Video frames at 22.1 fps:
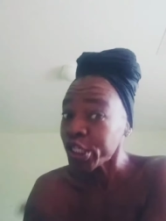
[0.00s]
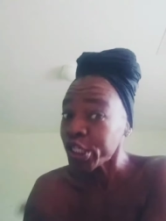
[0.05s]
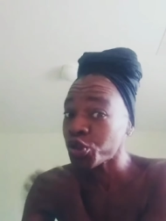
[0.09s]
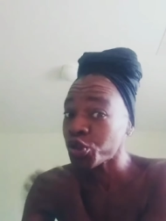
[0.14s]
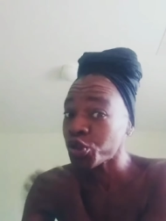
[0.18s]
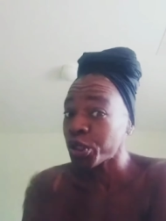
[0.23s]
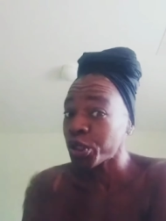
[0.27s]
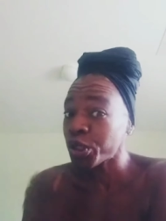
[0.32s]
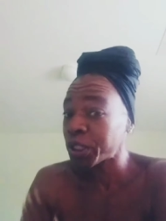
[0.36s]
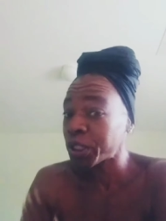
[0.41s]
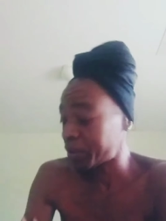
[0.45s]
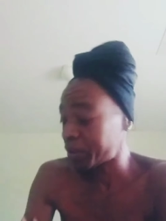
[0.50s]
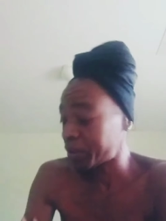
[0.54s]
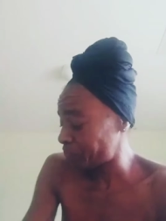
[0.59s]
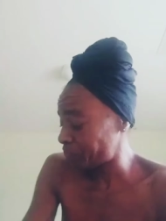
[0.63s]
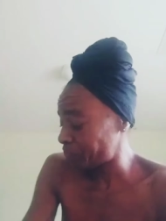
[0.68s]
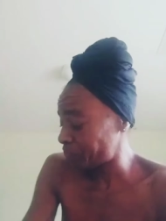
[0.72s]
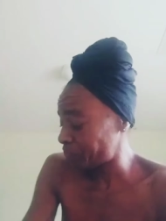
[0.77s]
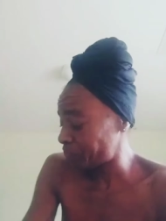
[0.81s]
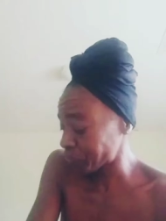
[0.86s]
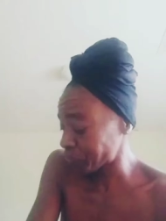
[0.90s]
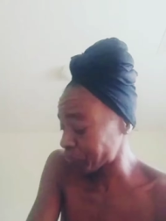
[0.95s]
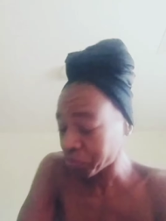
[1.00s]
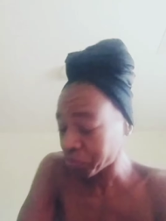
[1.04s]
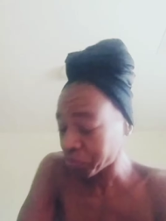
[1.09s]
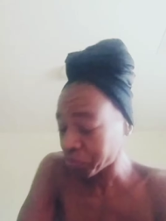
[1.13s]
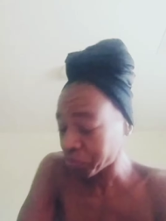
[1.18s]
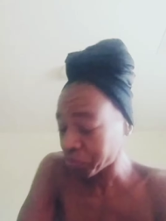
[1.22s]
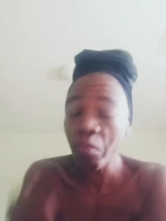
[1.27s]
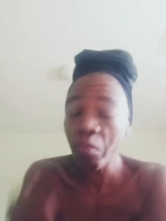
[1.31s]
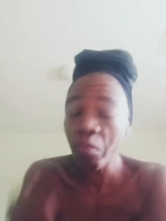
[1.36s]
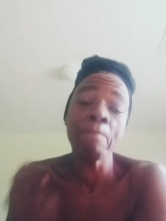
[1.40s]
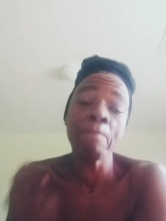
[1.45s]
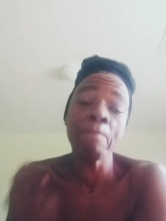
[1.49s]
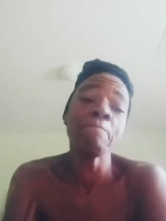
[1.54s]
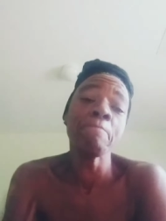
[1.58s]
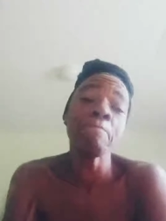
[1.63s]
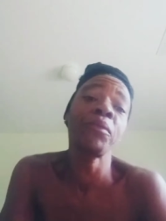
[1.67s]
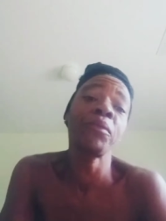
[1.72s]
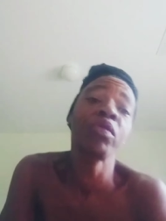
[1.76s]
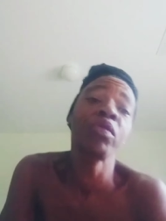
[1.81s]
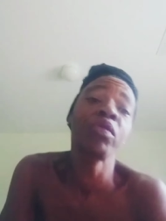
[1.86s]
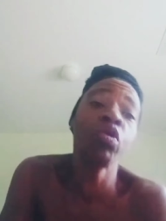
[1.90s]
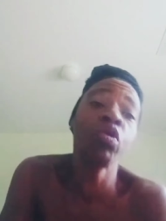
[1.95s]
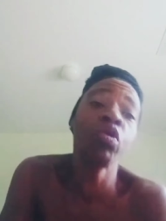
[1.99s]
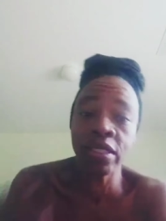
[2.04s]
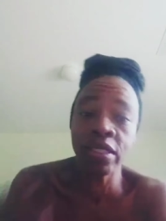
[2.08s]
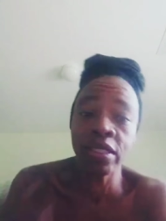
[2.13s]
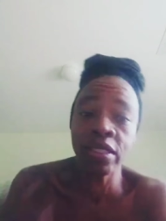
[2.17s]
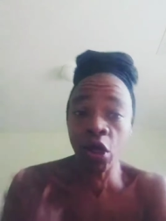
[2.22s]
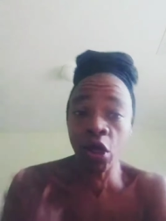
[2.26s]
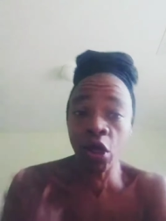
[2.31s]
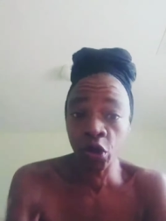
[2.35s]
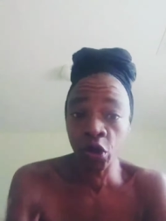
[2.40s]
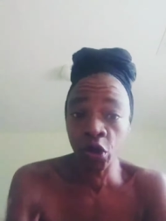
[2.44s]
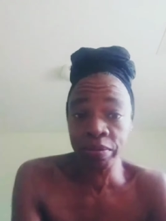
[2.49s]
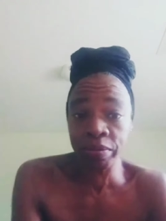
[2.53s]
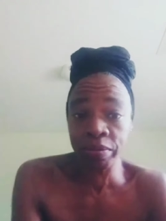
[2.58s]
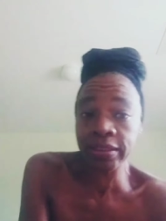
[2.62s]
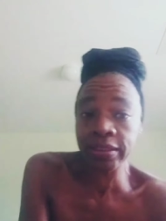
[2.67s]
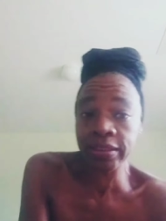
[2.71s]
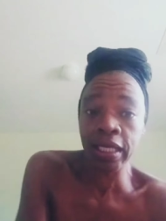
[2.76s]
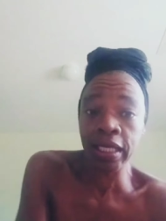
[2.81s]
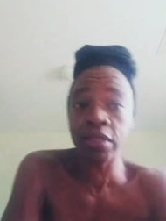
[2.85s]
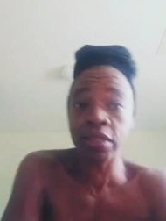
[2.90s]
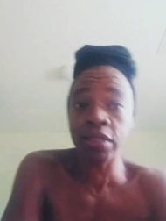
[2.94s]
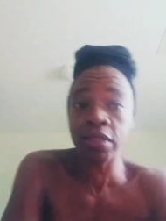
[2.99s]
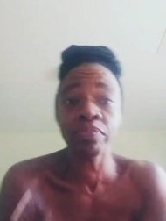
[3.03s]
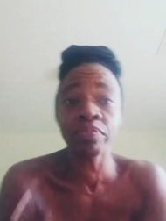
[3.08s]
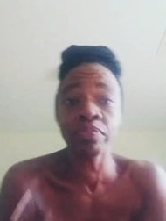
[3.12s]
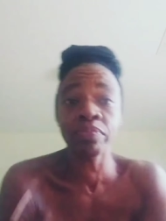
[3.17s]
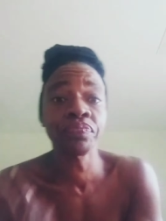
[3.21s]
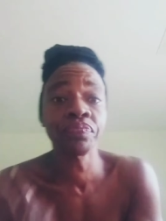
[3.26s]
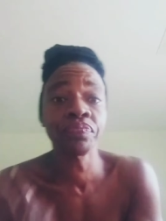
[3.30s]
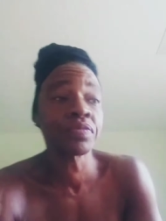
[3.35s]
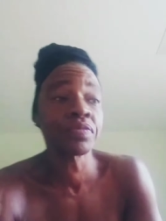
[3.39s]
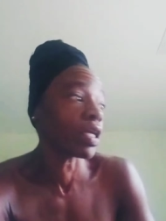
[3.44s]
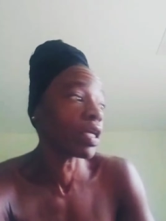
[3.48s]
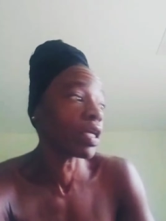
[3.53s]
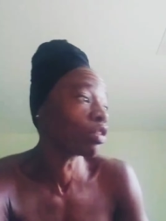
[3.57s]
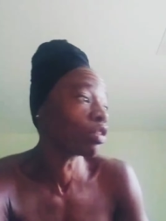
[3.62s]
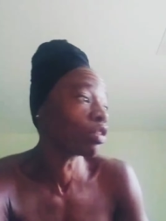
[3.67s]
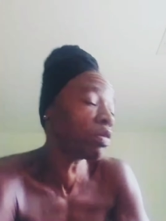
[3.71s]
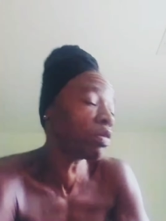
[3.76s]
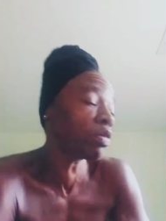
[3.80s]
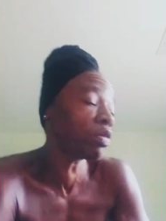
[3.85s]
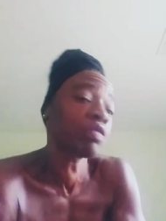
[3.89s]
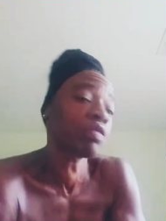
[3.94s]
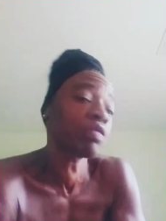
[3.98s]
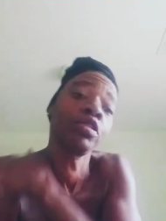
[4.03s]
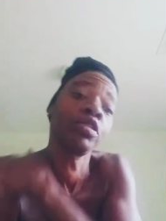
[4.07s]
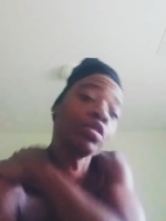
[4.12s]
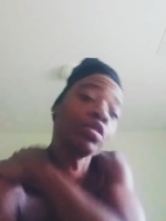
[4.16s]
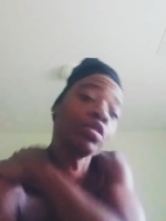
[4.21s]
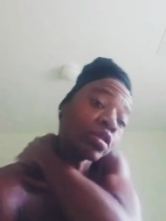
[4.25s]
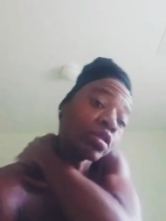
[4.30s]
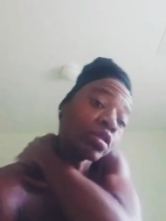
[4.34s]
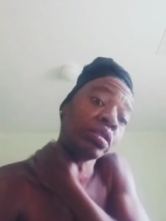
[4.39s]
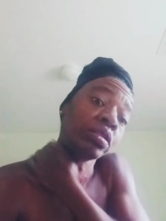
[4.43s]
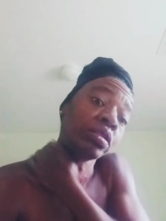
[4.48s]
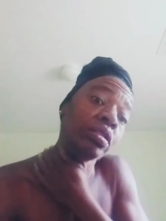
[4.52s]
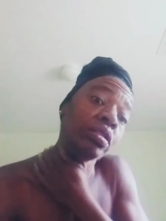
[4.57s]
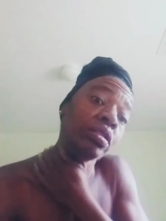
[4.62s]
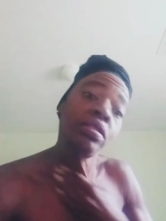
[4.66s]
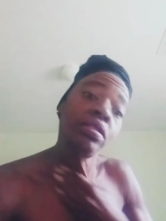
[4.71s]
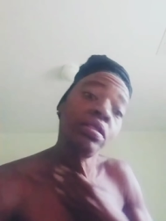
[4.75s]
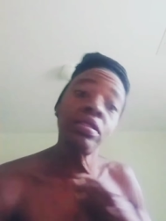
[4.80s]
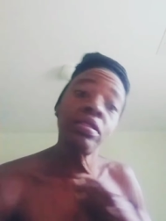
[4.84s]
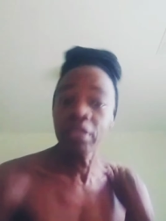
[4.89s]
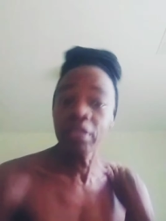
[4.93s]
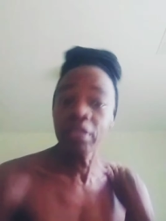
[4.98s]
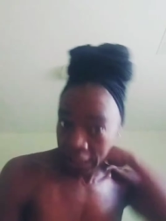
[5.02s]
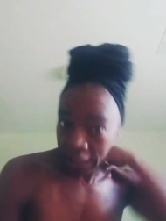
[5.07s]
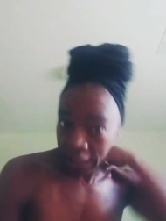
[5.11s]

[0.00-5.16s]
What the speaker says: dream was in an open stadium, like Three Rivers and